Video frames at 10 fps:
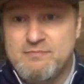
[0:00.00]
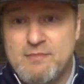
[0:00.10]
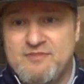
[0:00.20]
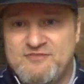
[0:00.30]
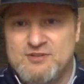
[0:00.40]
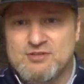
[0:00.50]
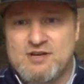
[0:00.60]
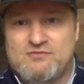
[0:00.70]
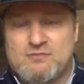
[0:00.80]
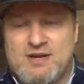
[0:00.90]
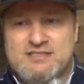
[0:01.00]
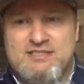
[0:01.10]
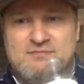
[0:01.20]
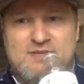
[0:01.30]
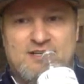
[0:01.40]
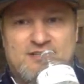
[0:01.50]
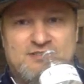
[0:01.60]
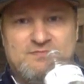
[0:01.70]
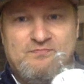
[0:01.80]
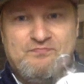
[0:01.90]
make me feel good for about 10
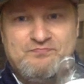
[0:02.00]
minutes.